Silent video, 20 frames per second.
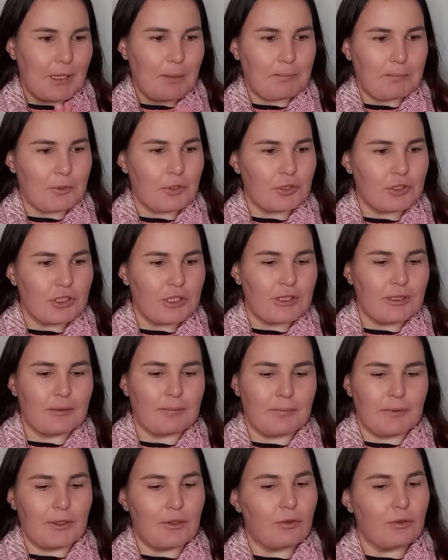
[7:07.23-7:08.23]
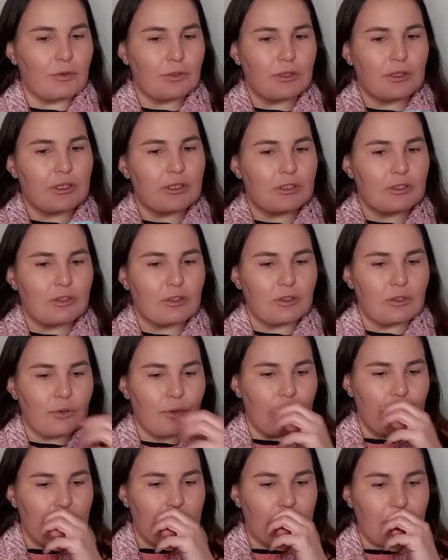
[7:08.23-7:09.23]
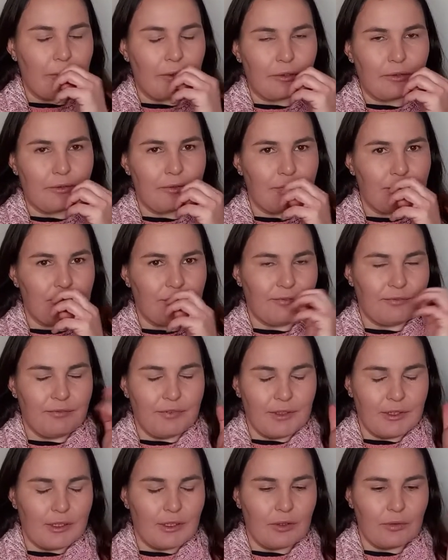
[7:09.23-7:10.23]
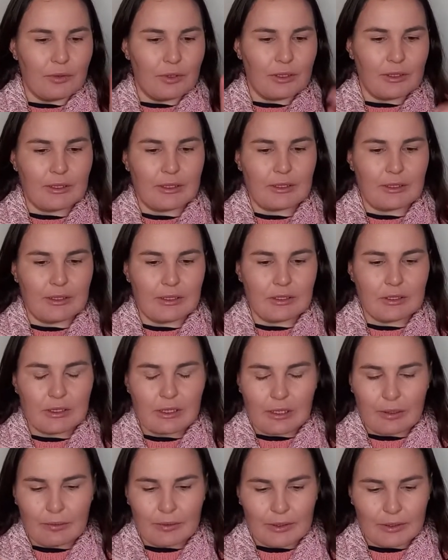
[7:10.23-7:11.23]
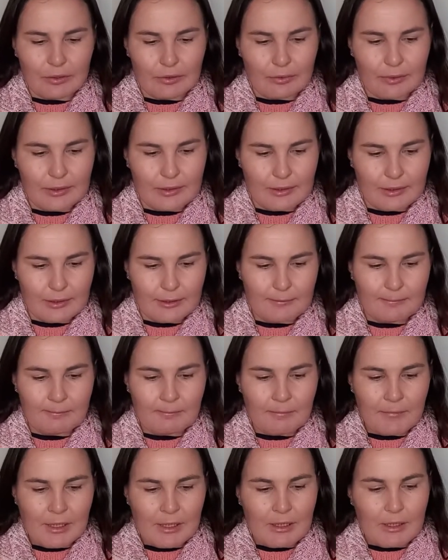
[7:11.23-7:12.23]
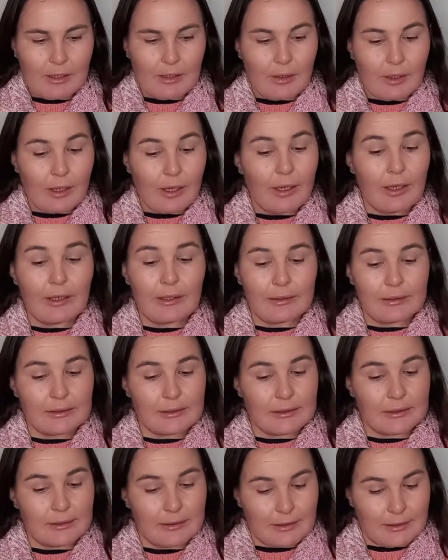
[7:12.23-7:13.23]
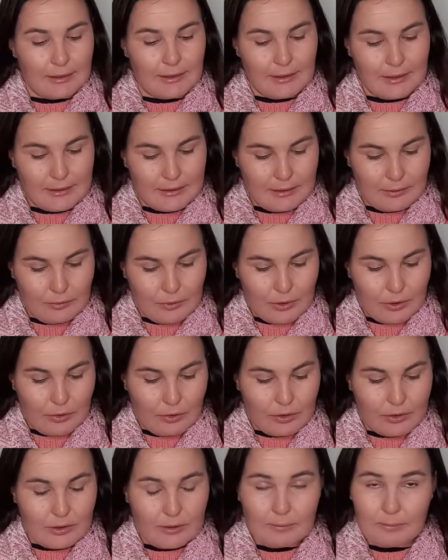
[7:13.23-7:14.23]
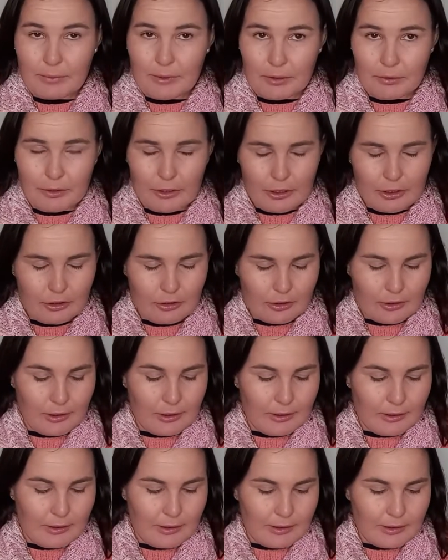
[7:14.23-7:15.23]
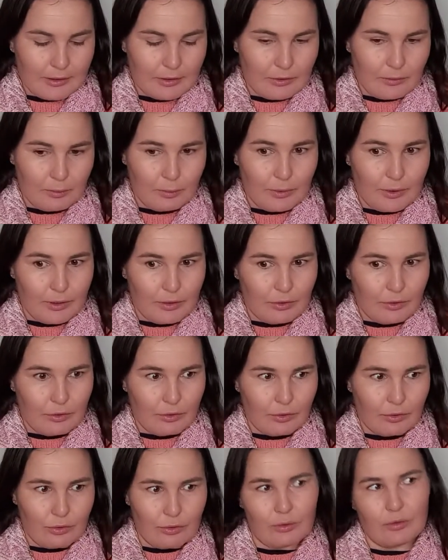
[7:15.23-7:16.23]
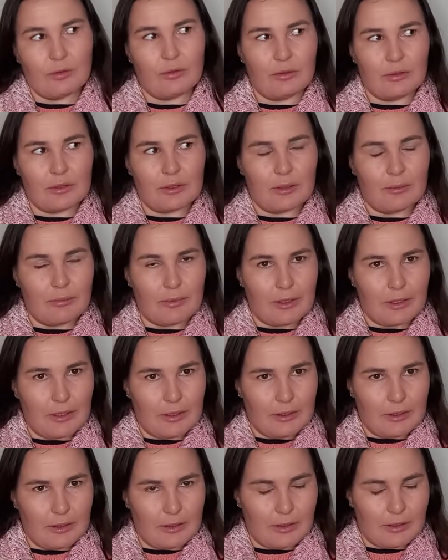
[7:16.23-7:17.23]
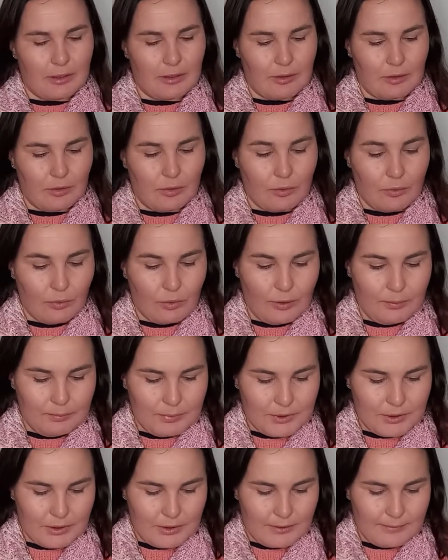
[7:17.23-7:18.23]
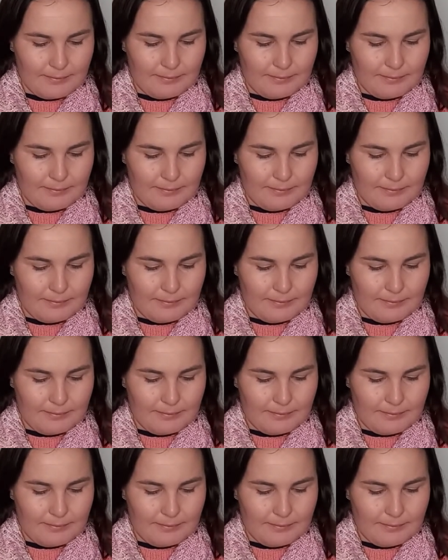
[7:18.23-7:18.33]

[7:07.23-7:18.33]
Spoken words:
project, because it's not really a lot of thinking work that needs to go into it. Hence the reason we got some progress on it as compared to some other whips.